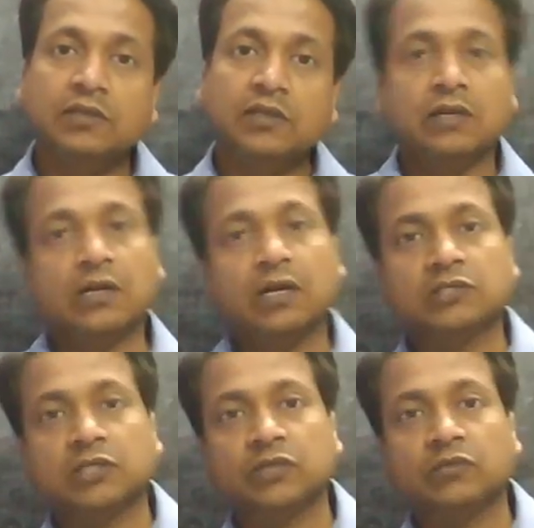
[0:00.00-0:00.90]
the
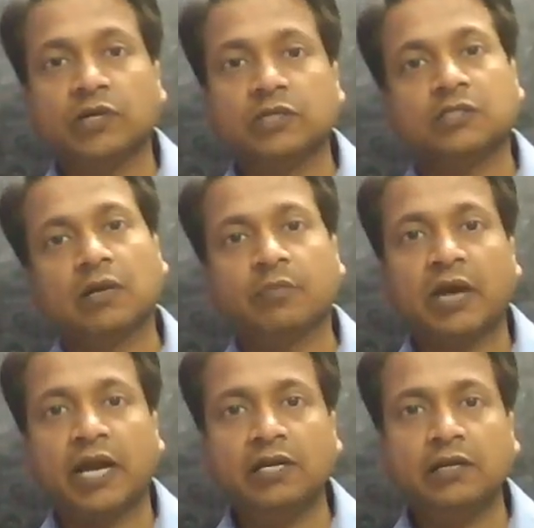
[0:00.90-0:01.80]
constituents
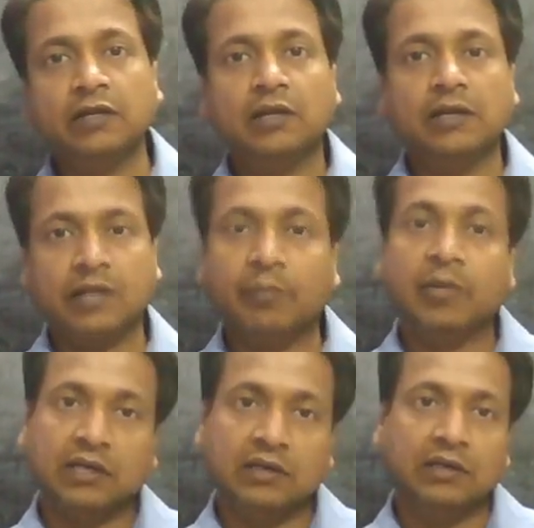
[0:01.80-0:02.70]
combined
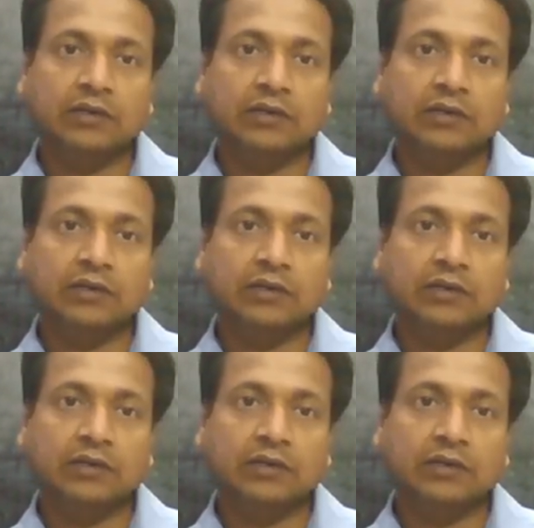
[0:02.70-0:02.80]
chemically.